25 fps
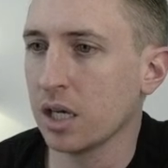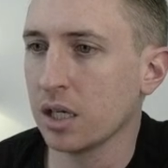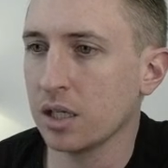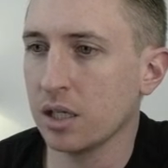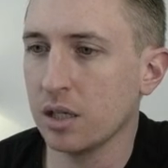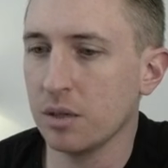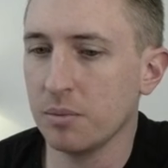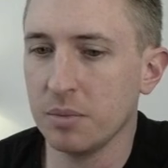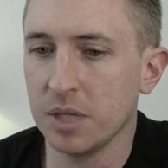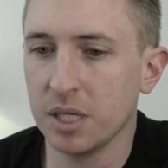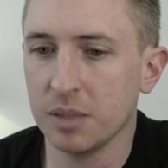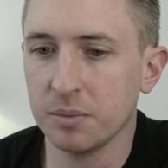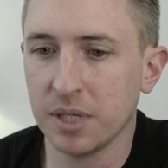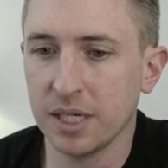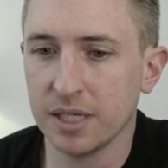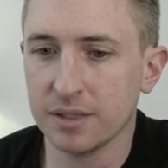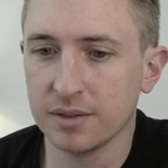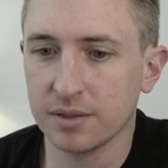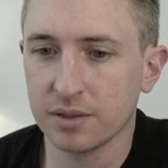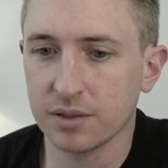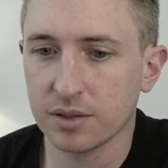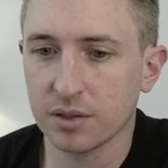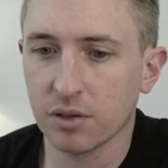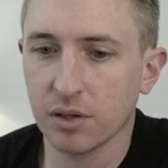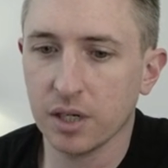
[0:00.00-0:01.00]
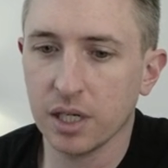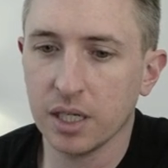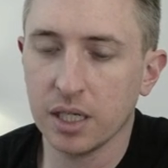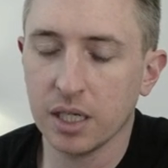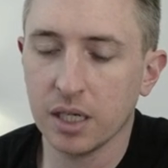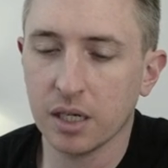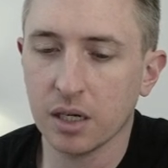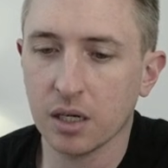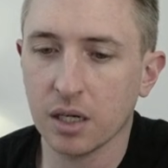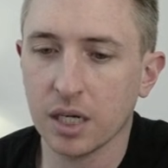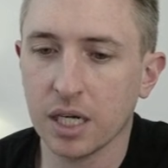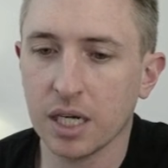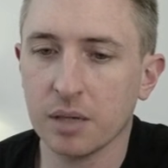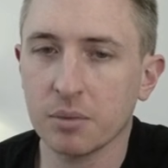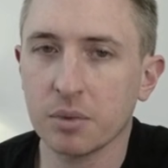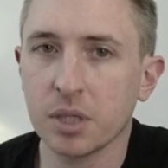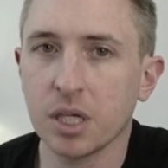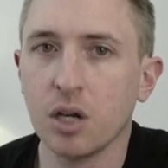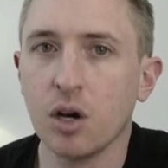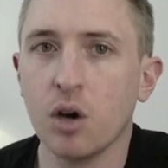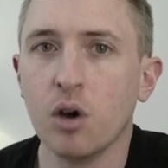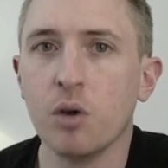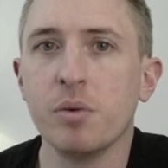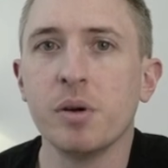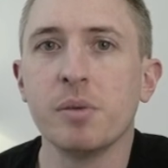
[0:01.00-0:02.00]
going to minimize the screen here and I'm going
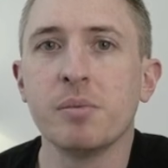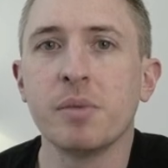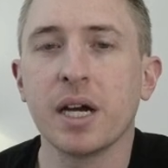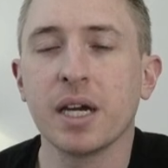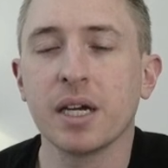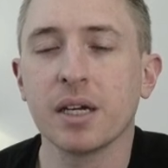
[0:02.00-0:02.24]
to open my